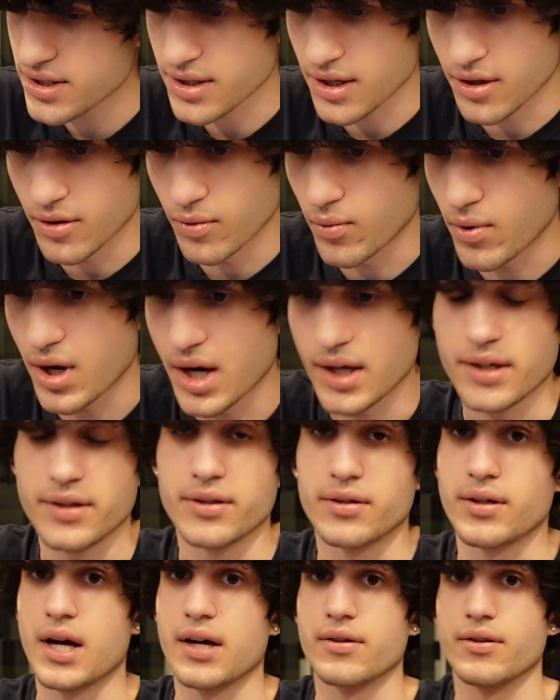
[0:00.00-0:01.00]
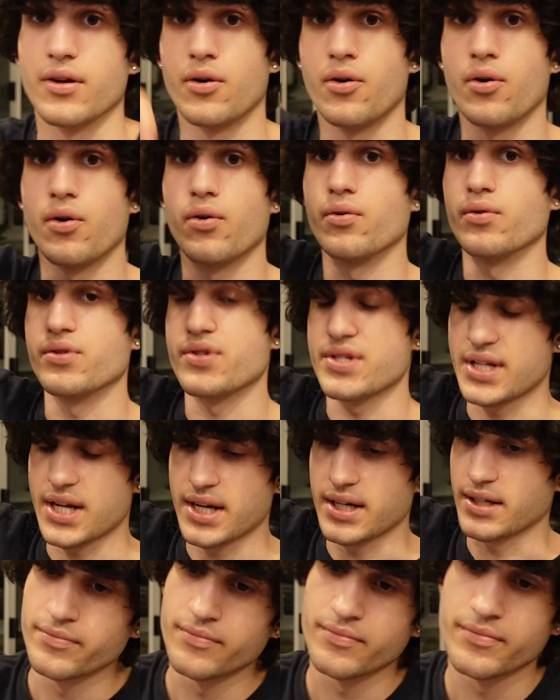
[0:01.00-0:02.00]
started walking around the whole
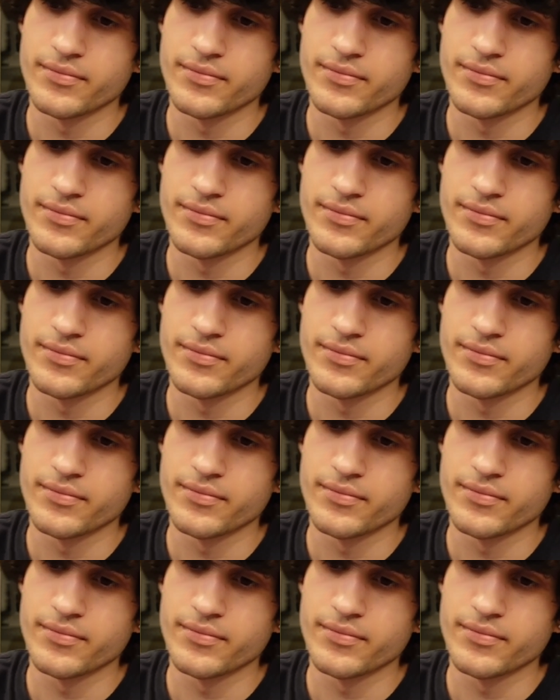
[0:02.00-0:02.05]
stadium.